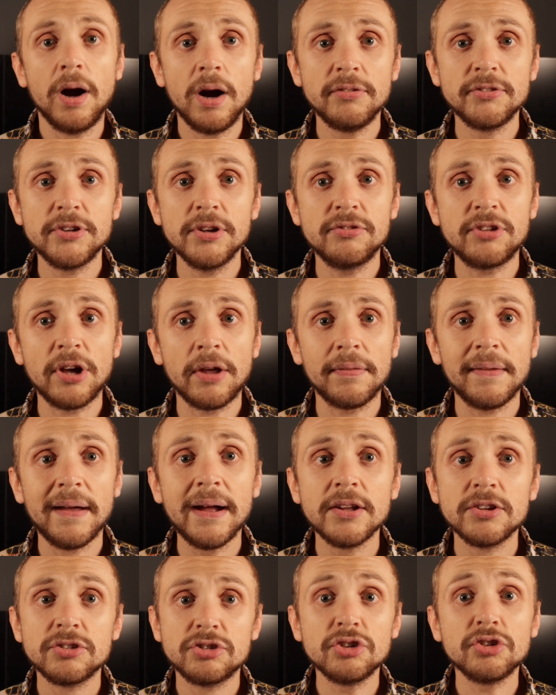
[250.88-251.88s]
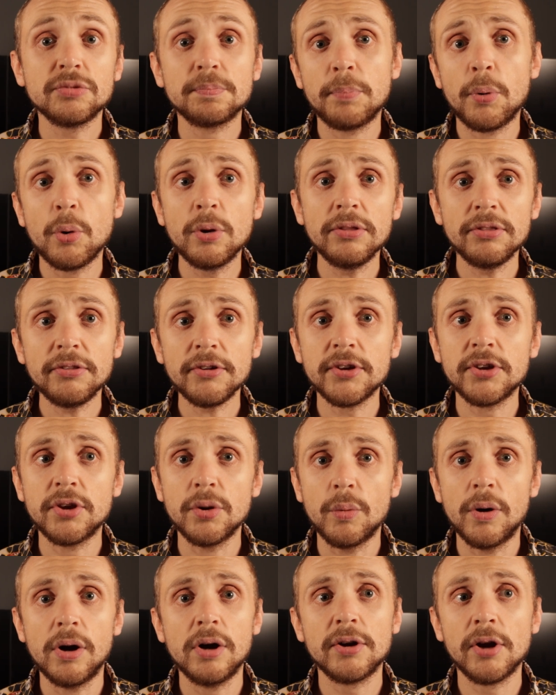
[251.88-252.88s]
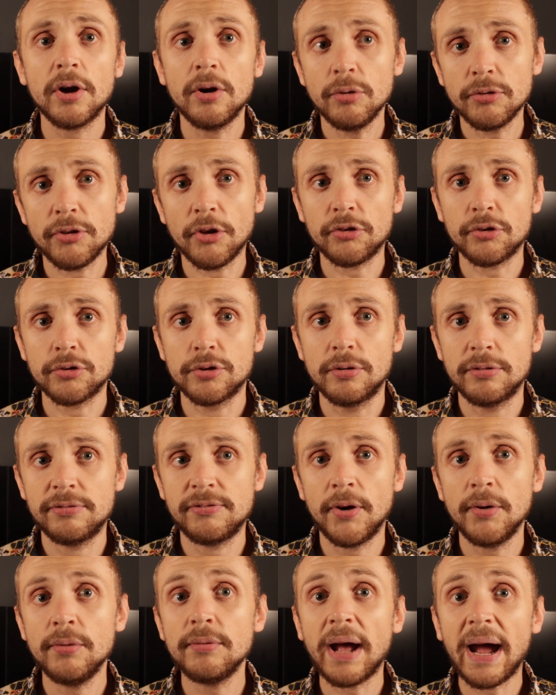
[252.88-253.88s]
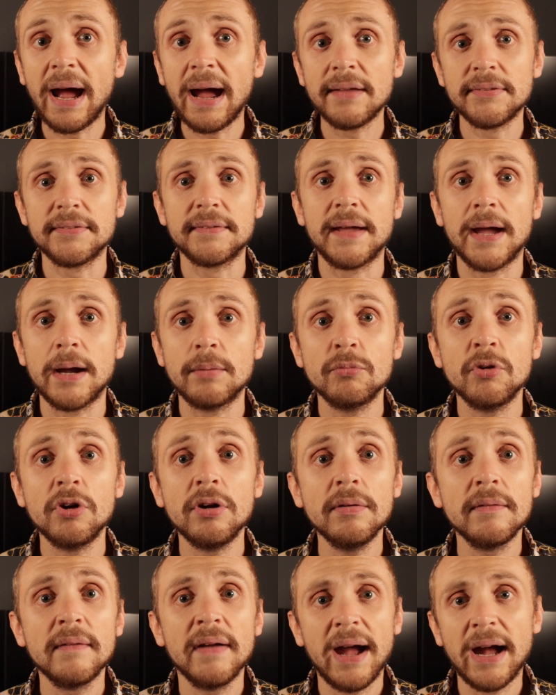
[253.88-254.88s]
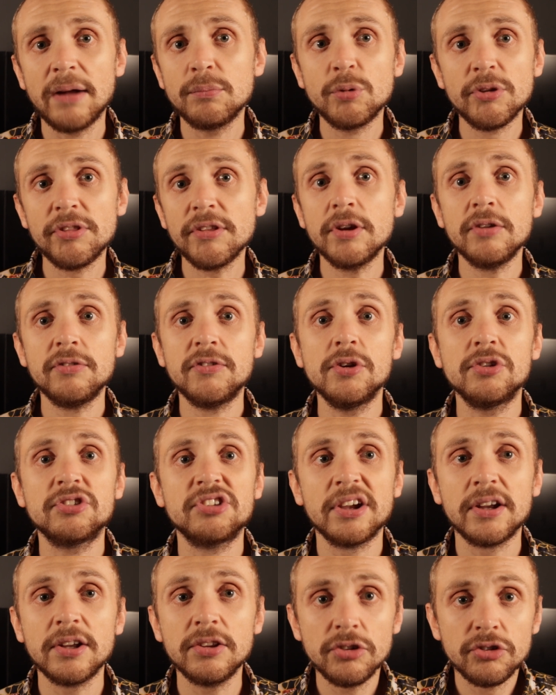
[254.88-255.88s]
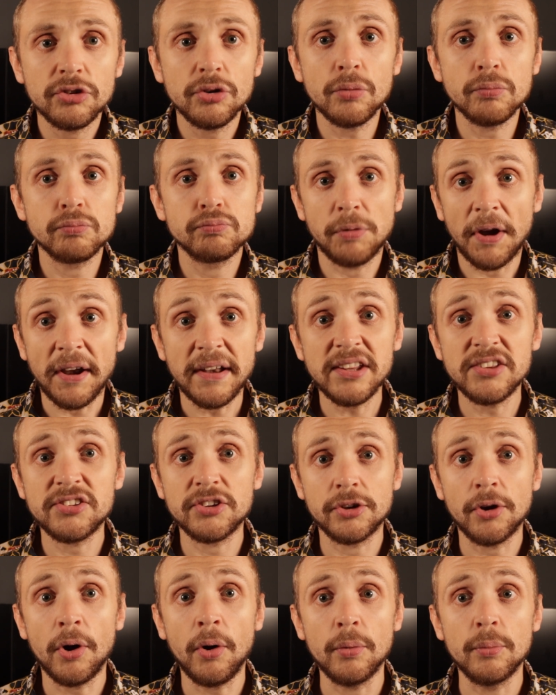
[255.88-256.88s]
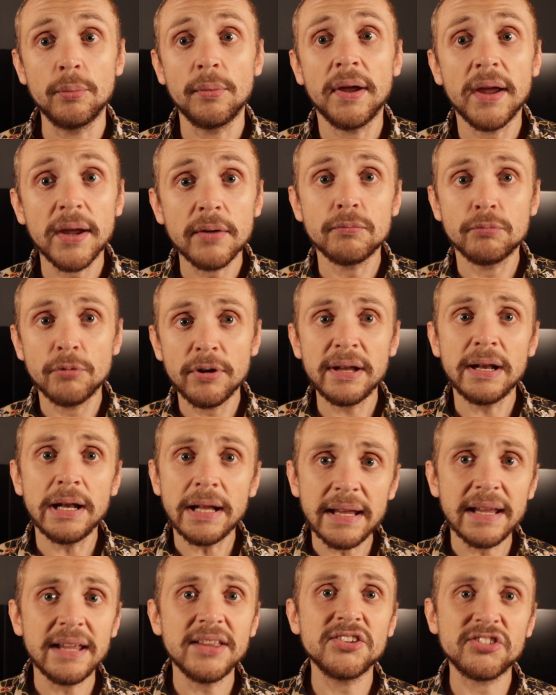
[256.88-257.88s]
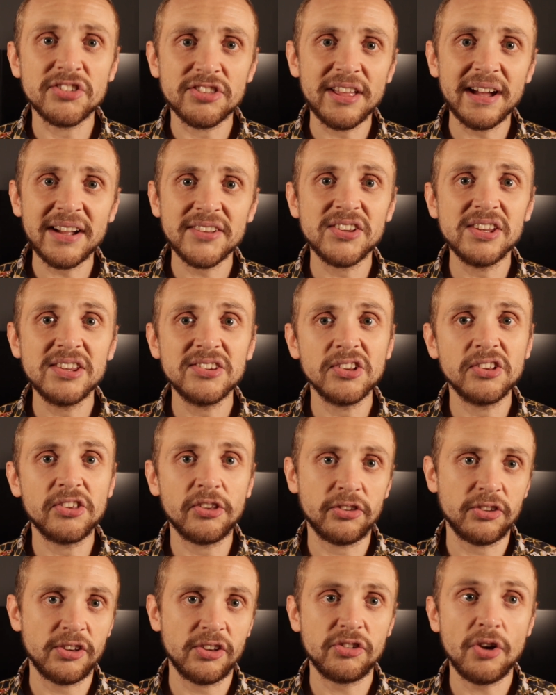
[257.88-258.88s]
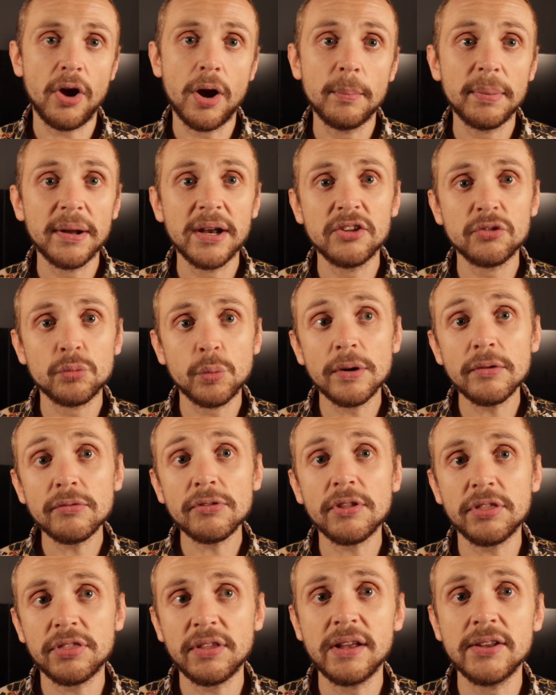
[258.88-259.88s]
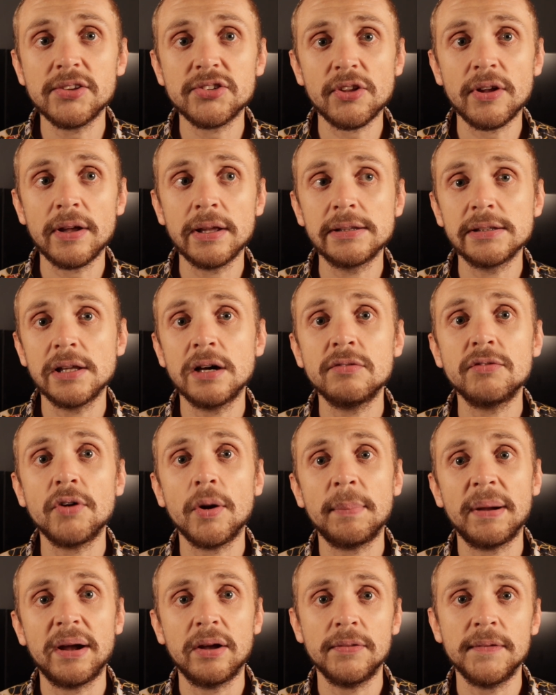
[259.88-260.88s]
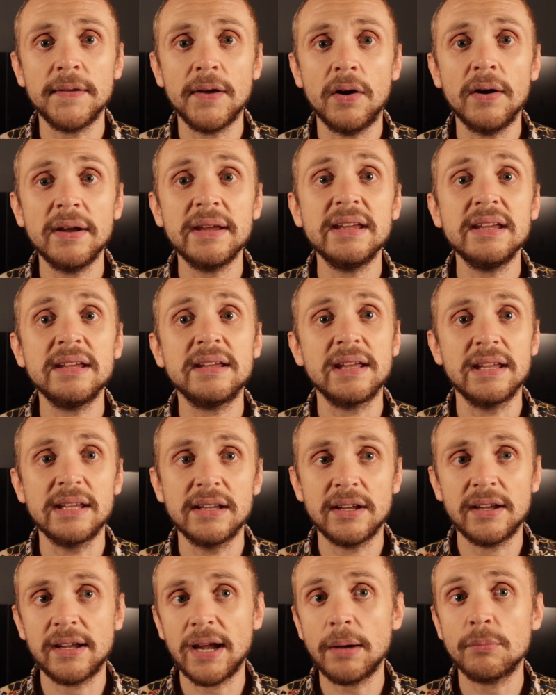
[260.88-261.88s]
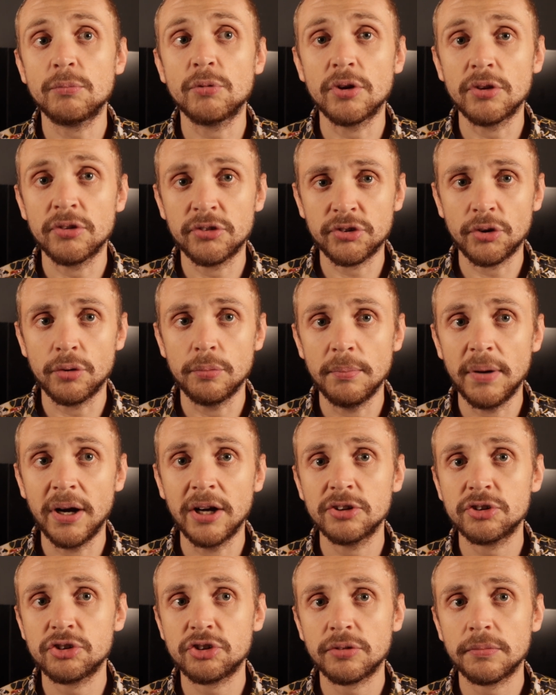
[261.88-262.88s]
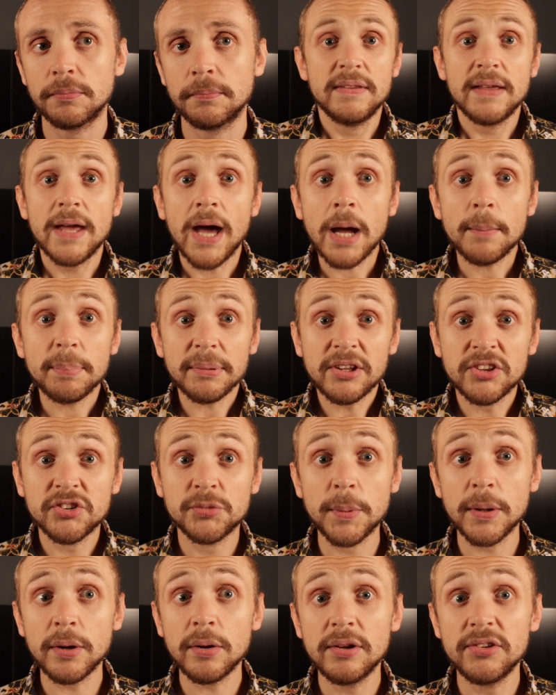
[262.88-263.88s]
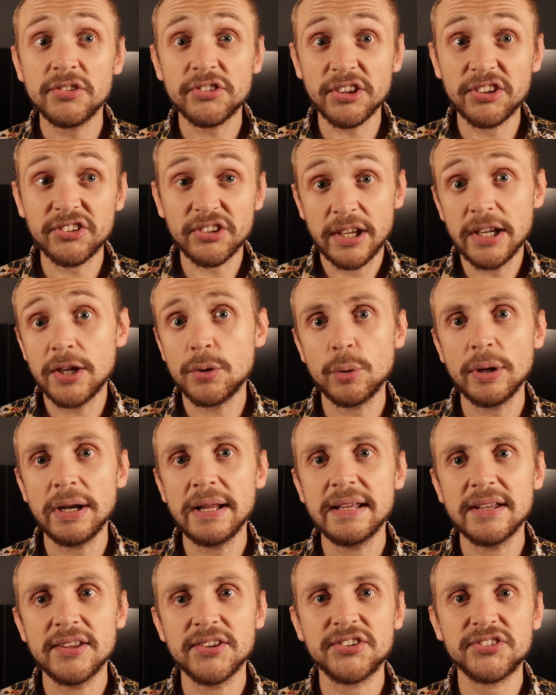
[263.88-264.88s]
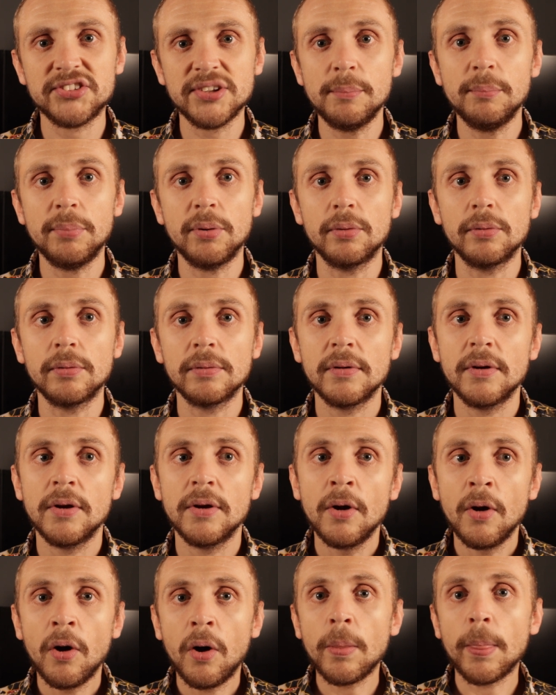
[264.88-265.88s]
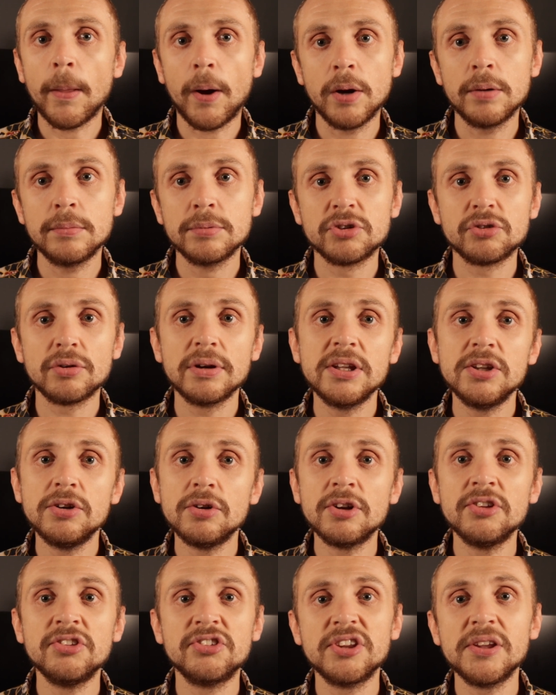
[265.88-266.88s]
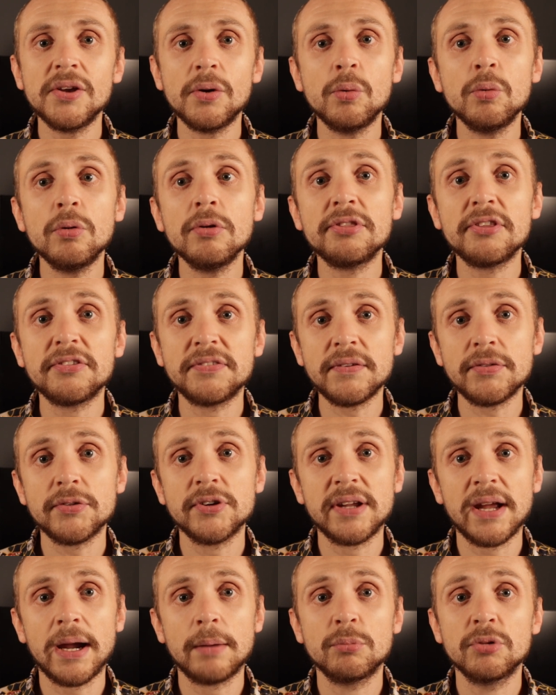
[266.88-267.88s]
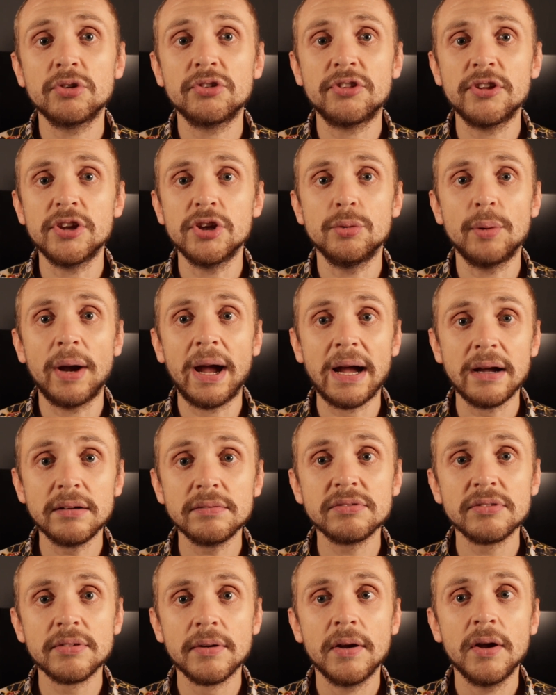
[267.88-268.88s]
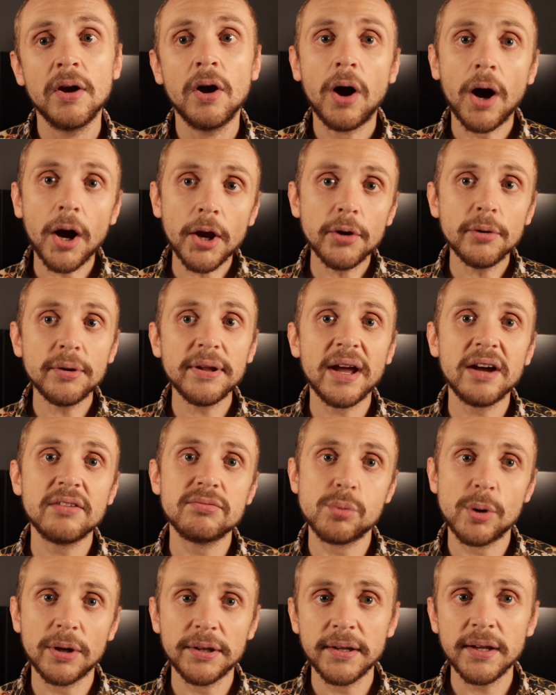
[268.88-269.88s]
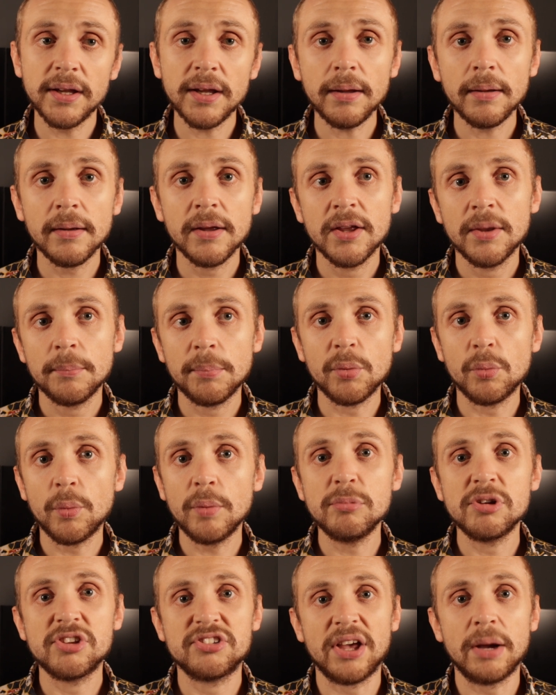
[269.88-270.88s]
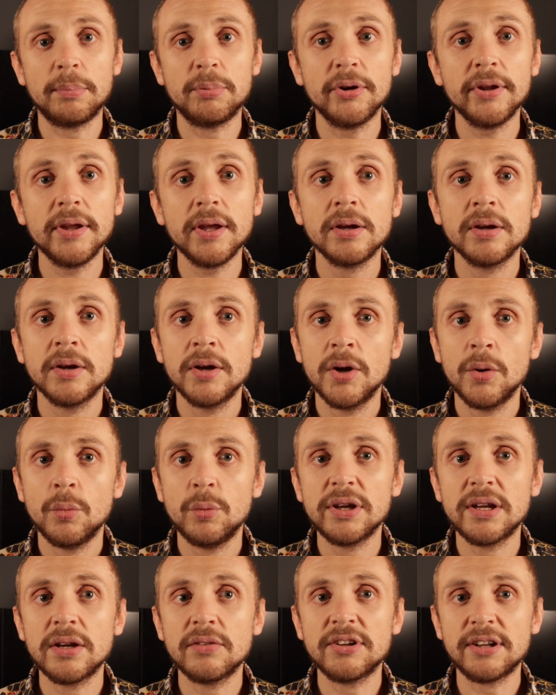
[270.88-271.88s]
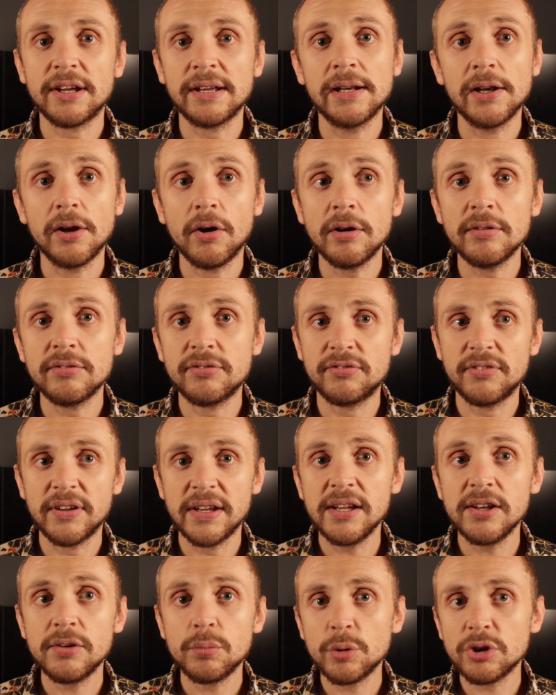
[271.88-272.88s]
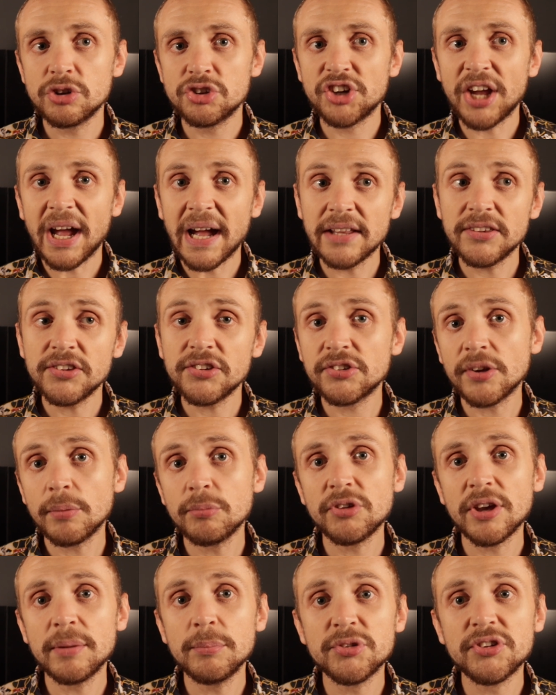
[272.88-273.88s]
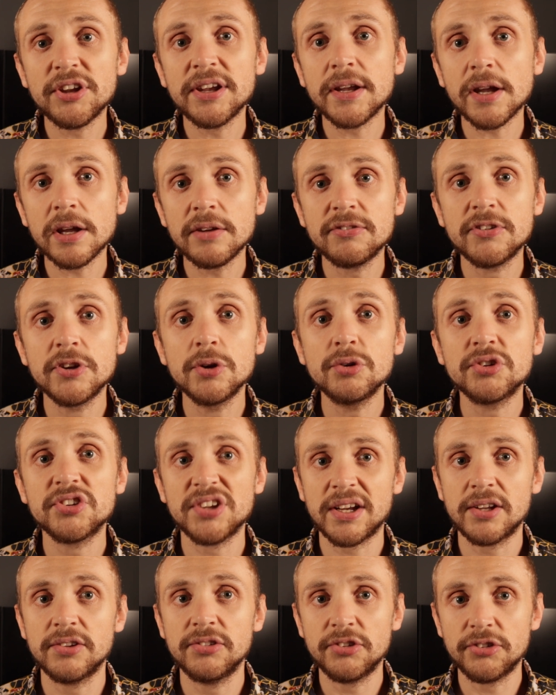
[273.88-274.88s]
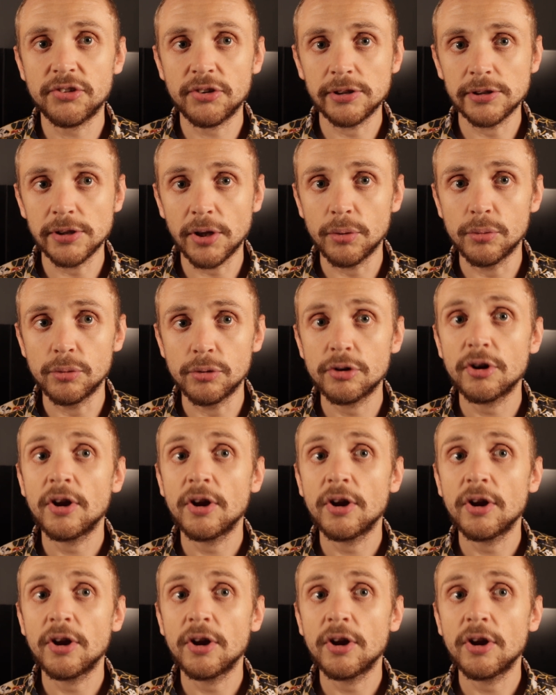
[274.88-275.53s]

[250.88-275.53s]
After you've done that, just point the QR code that's on your phone at the camera, and within a few seconds you're ready to go. It really is that easy to set up, and it's one of the things that I love about the IEGEEK camera so much. The app experience is equally as simple. On the home screen you can see all of the different cameras that you have. I only have one here, but when we tap on it, we're given a live feed, which can sometimes take a few seconds to load.